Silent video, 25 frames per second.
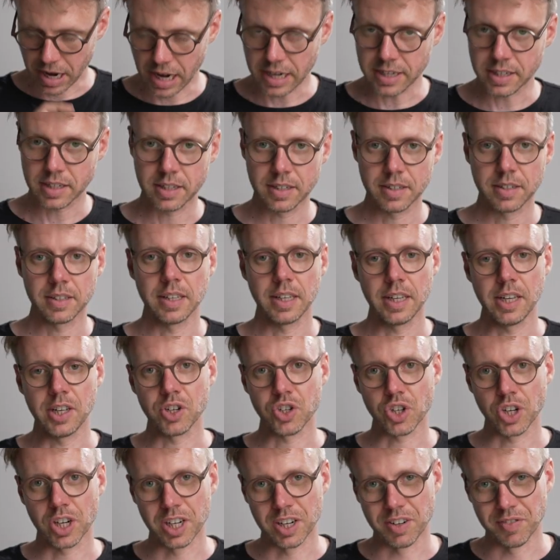But
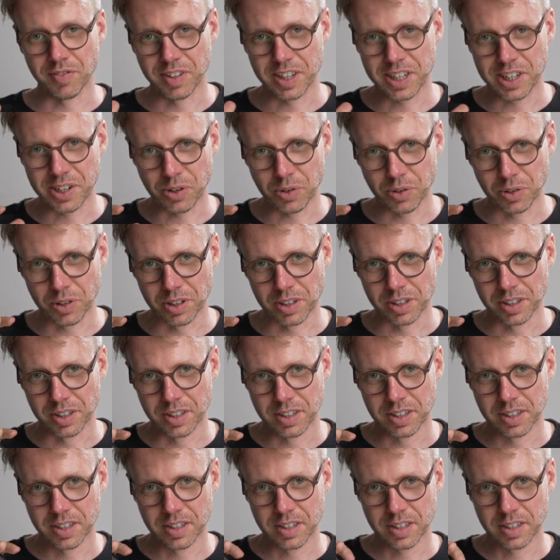each
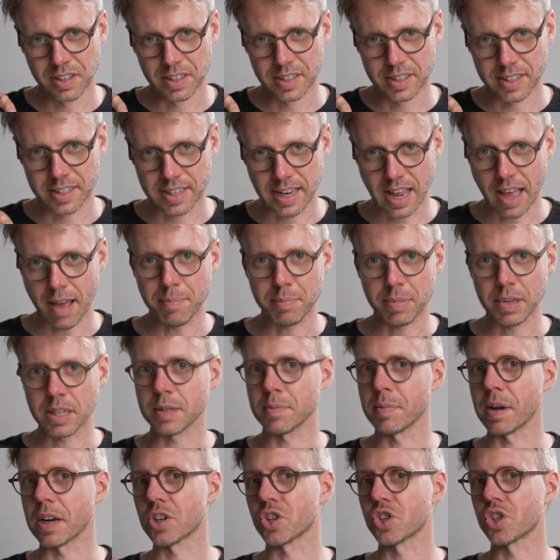individual step
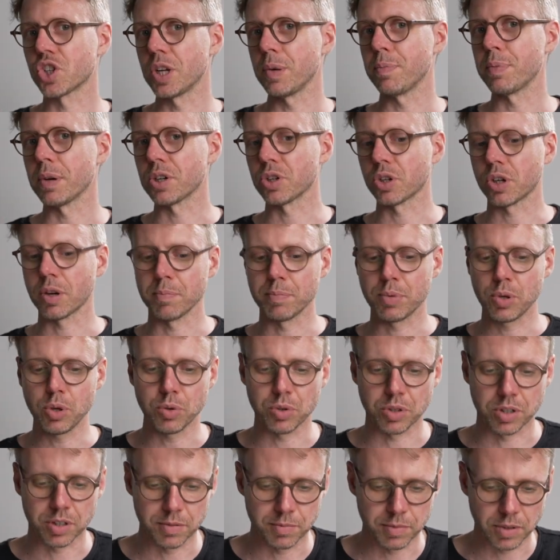is much cheaper to
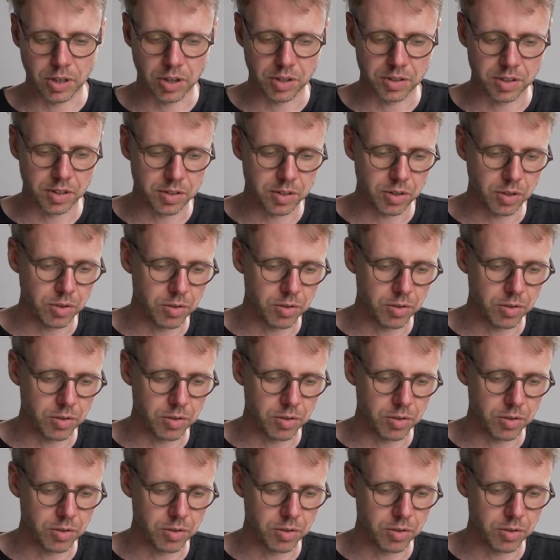compute because it's